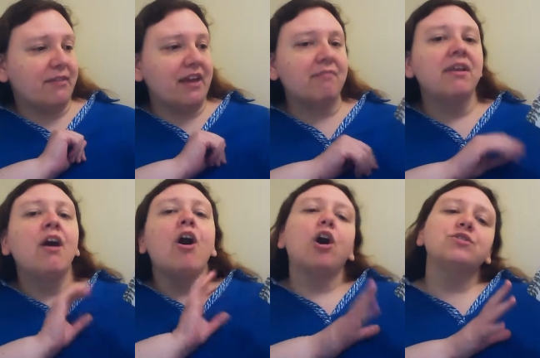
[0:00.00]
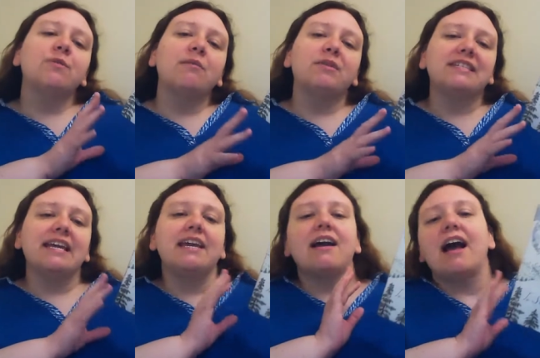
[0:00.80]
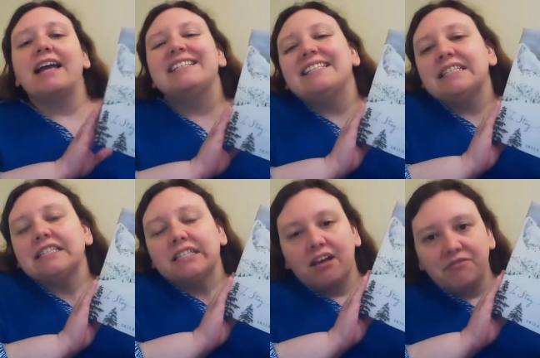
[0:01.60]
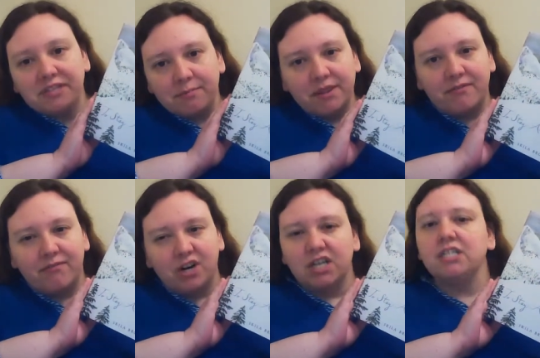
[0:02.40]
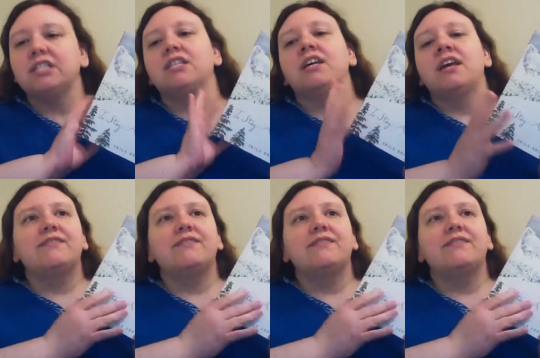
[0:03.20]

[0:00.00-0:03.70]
about that. Also, I will say I didn't love some of the verse.